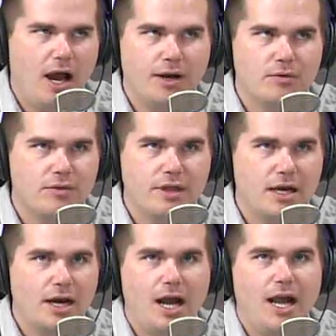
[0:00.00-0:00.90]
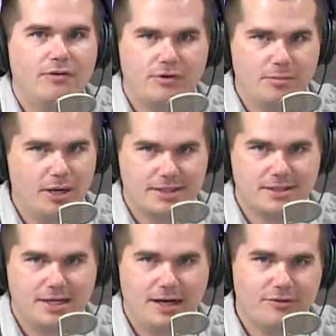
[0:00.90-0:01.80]
I don't think I ever
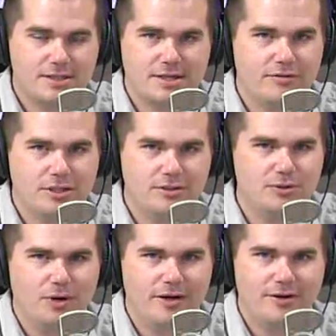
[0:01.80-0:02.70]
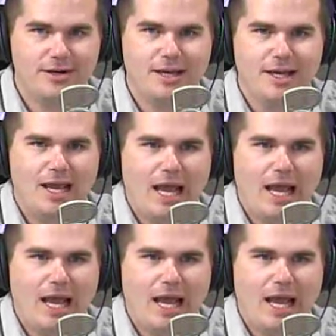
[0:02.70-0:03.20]
busted out the 7200.